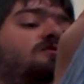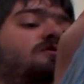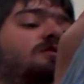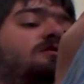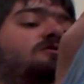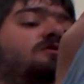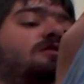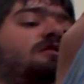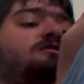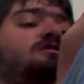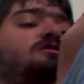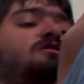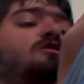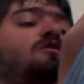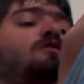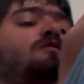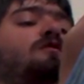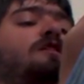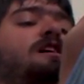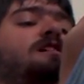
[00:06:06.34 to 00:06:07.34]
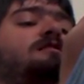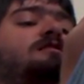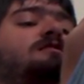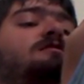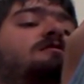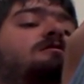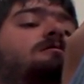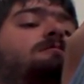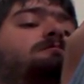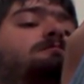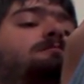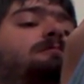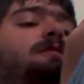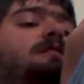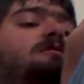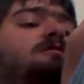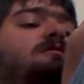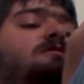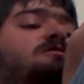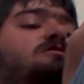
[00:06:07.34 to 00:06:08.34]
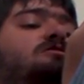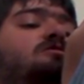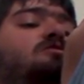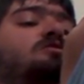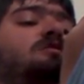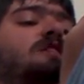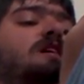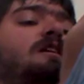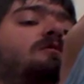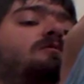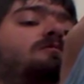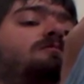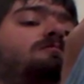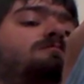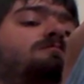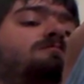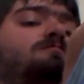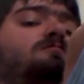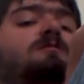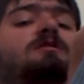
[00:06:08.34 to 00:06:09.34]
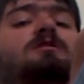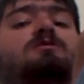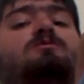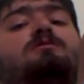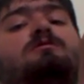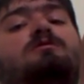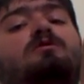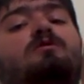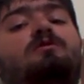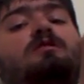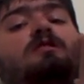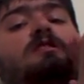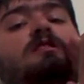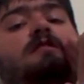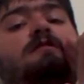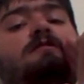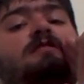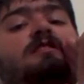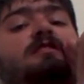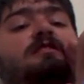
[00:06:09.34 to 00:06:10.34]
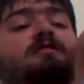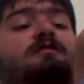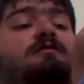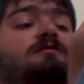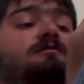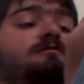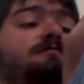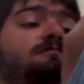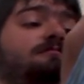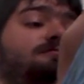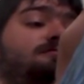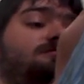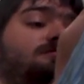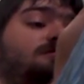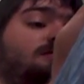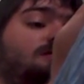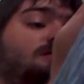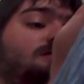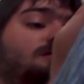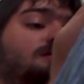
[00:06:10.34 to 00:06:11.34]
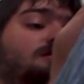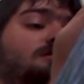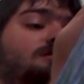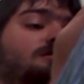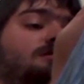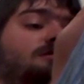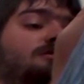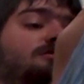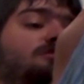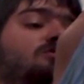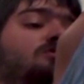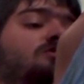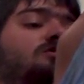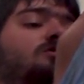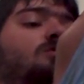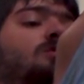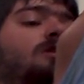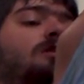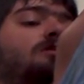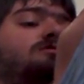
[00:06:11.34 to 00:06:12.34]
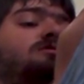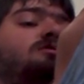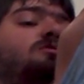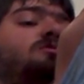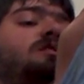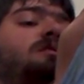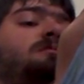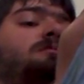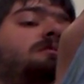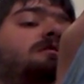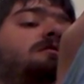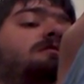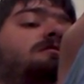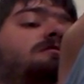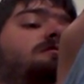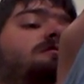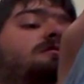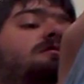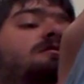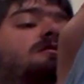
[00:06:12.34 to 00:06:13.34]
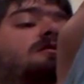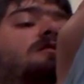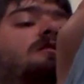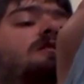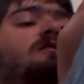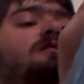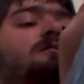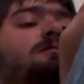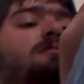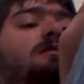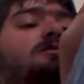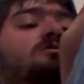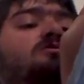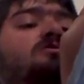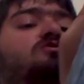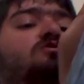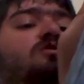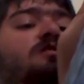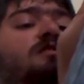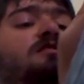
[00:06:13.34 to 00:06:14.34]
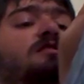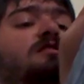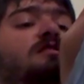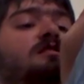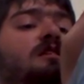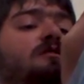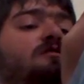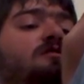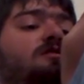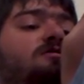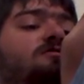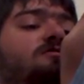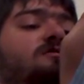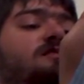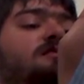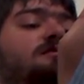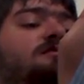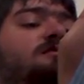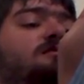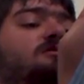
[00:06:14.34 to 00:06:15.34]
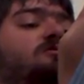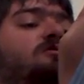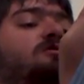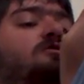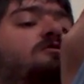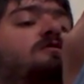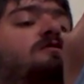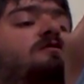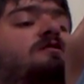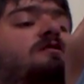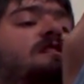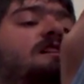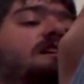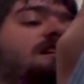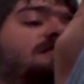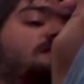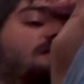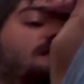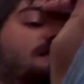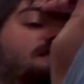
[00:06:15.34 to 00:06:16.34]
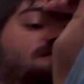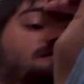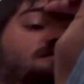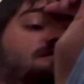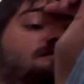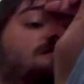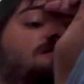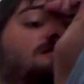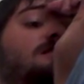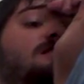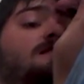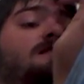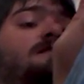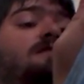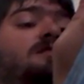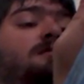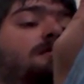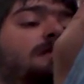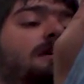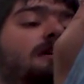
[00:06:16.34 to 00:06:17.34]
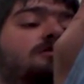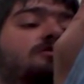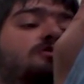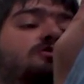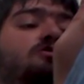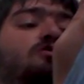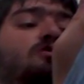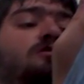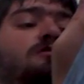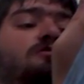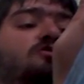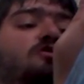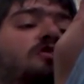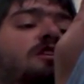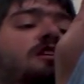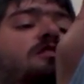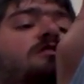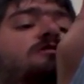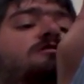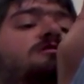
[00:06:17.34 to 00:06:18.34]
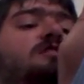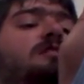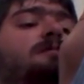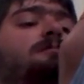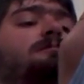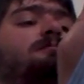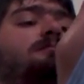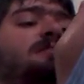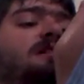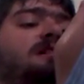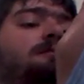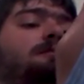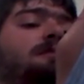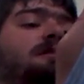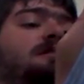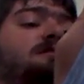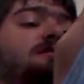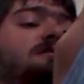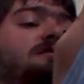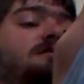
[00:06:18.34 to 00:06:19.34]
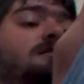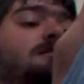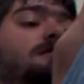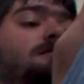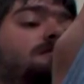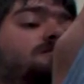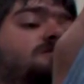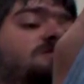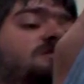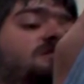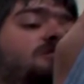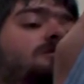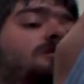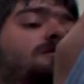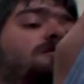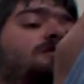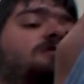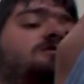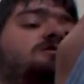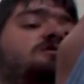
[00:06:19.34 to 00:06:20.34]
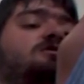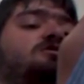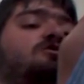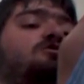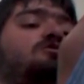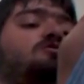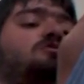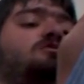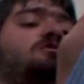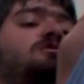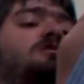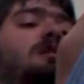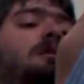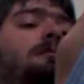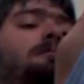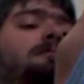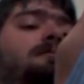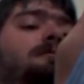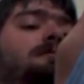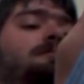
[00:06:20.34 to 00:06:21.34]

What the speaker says: French fries go faster, pizza to slow down. This was Odia's idea. It took her a while to see what he meant. If the blades were straight, like French fries, she would go right faster. If they made a short triangular shape, like a pizza, she would eventually start to a stop.